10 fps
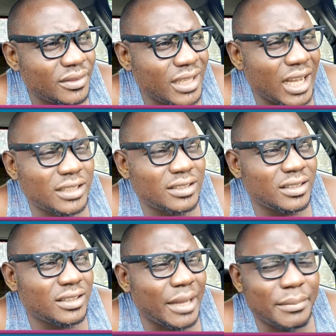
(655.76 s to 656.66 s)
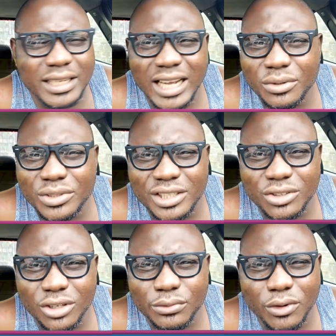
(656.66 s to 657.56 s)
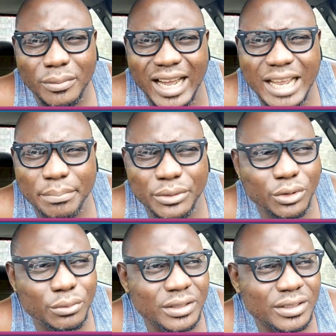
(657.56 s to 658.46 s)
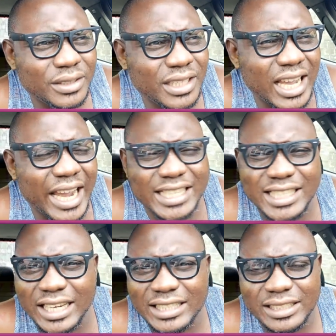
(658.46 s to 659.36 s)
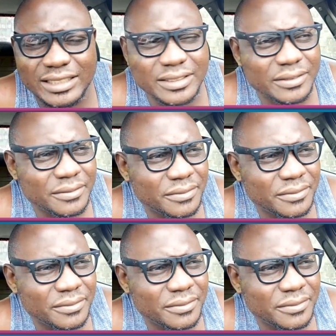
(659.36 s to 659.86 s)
that Nnamdi Kanu did not form IPOB, he hijacked it